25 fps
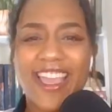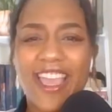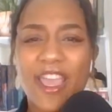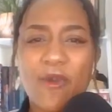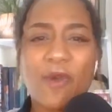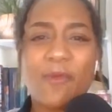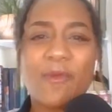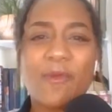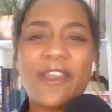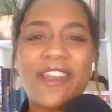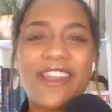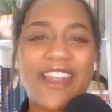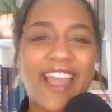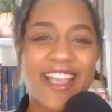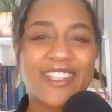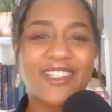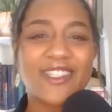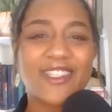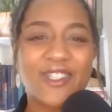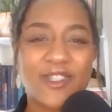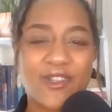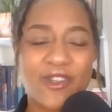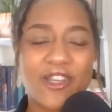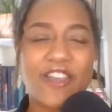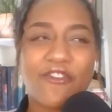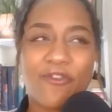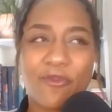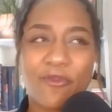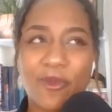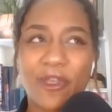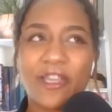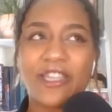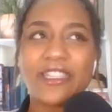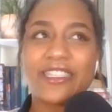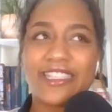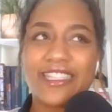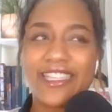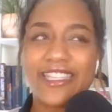It would be nicer if we
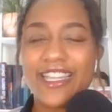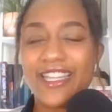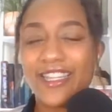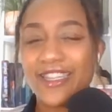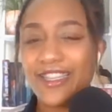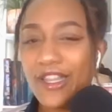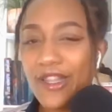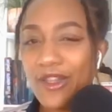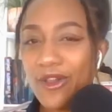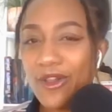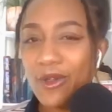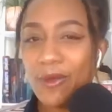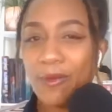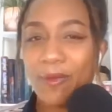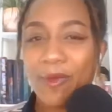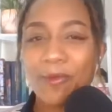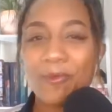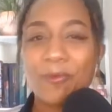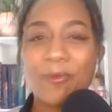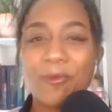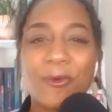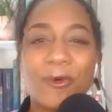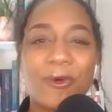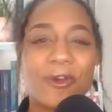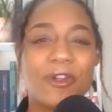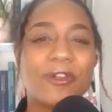could see a little bit more